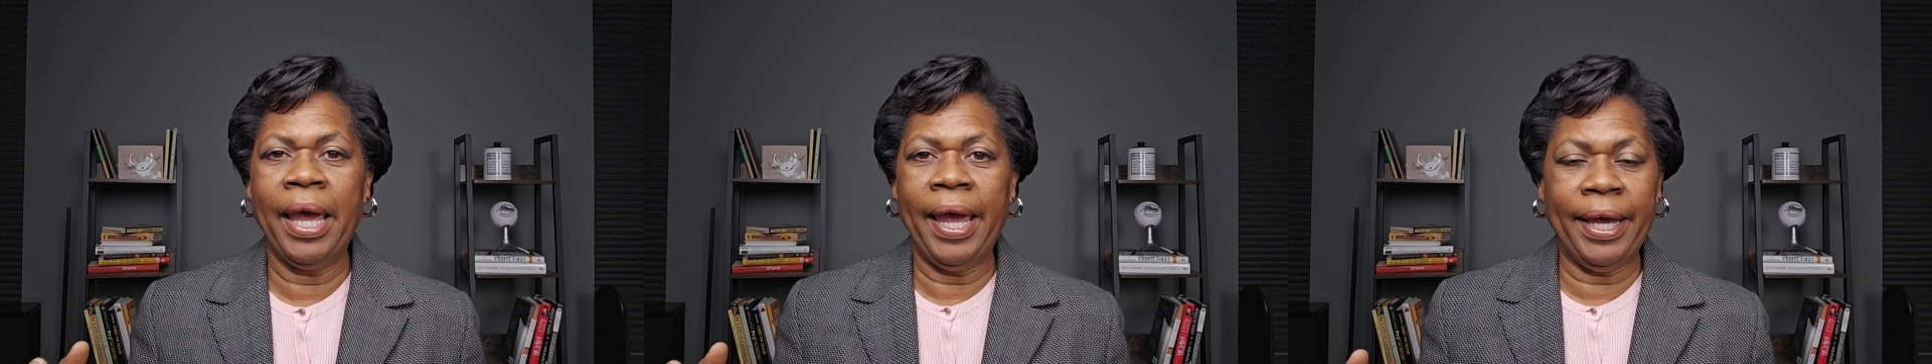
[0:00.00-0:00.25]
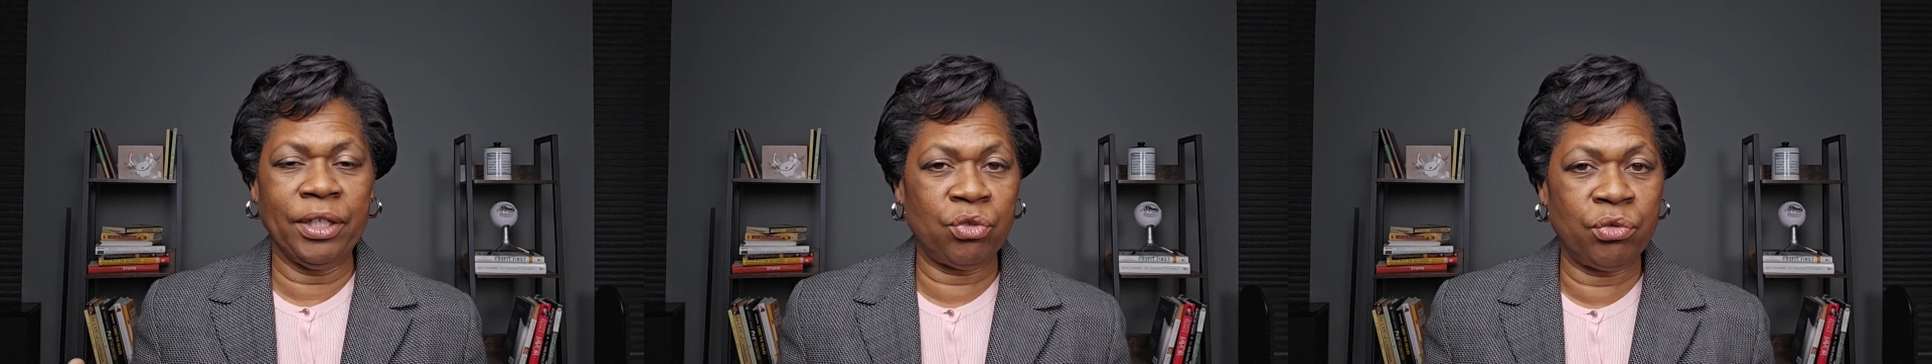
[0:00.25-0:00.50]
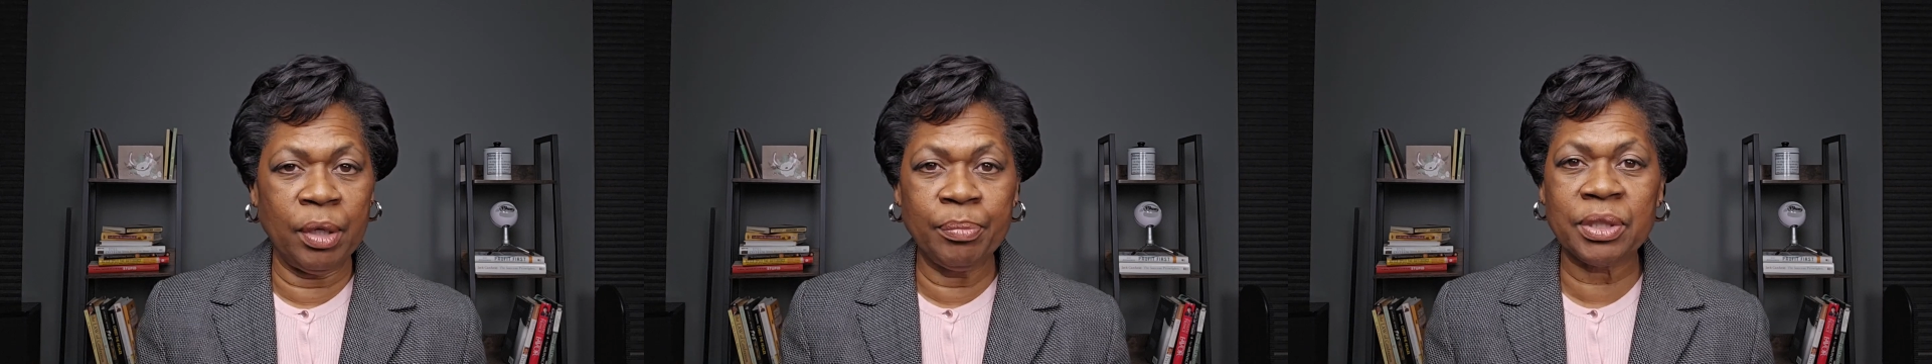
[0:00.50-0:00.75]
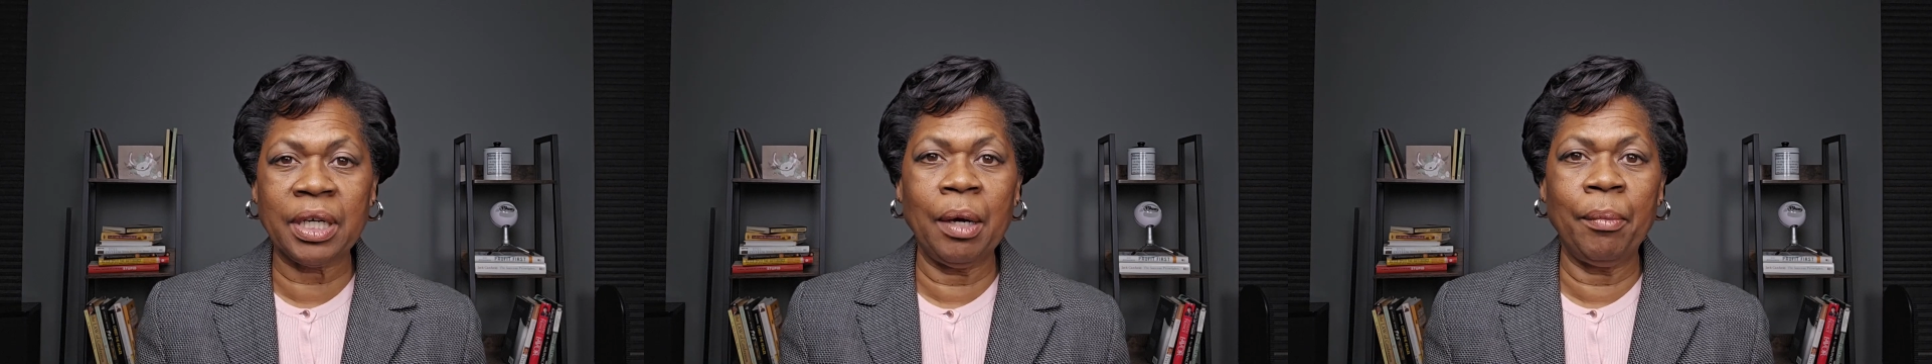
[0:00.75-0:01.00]
as
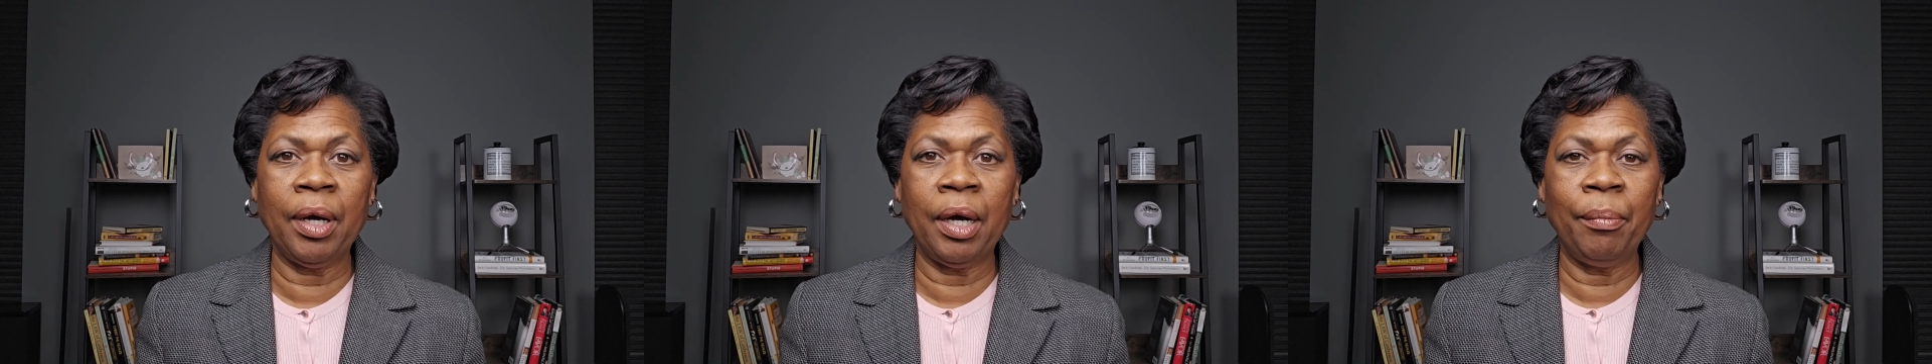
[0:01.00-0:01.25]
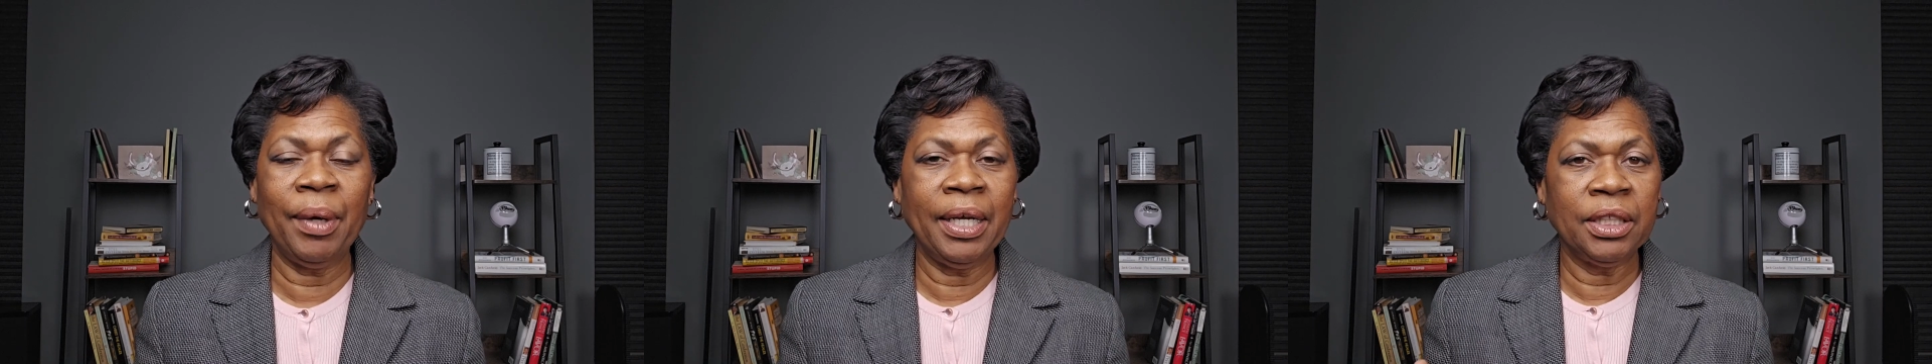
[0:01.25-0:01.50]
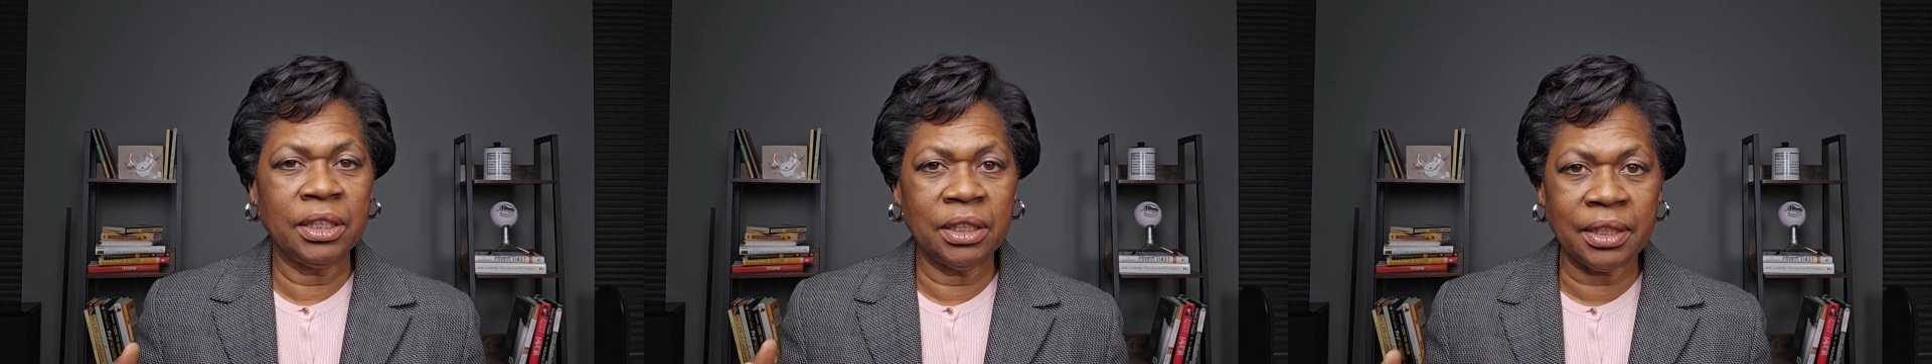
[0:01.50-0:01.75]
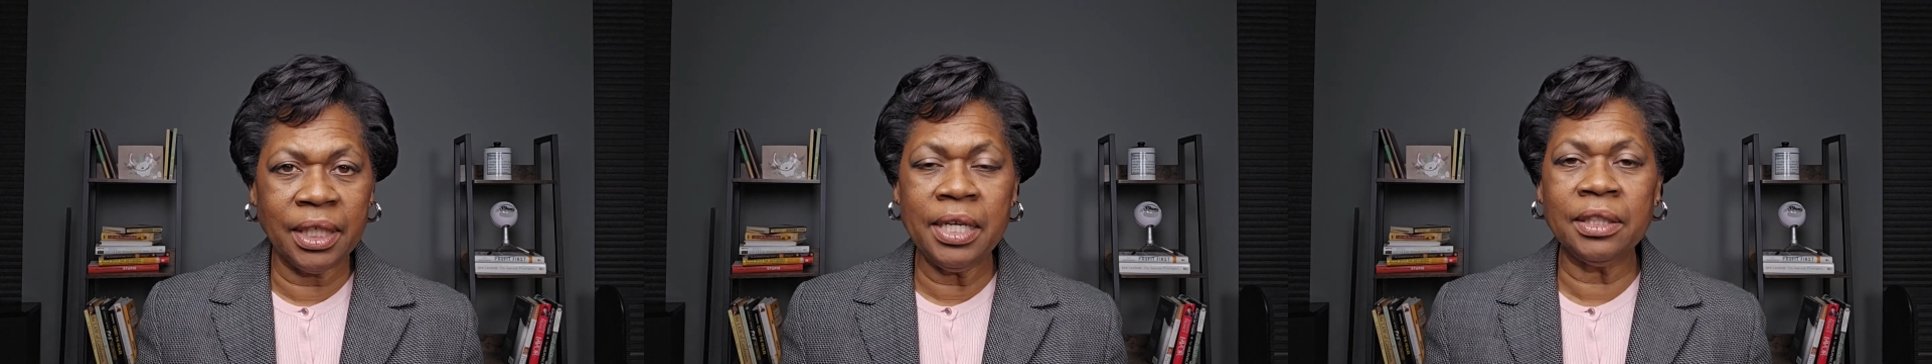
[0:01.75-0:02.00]
trips come up,
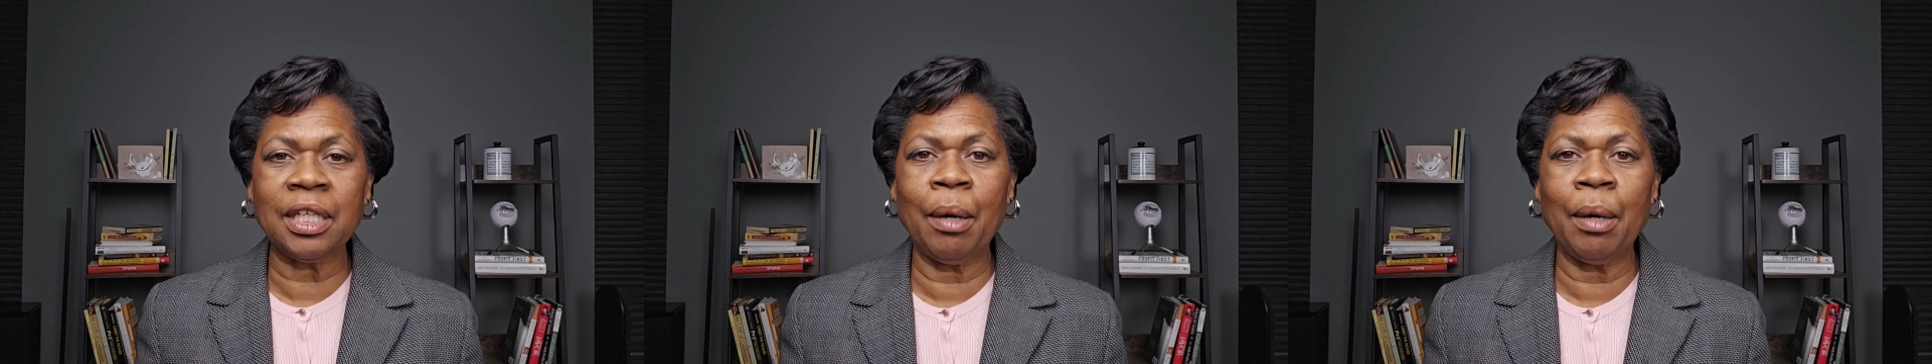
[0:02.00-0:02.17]
just things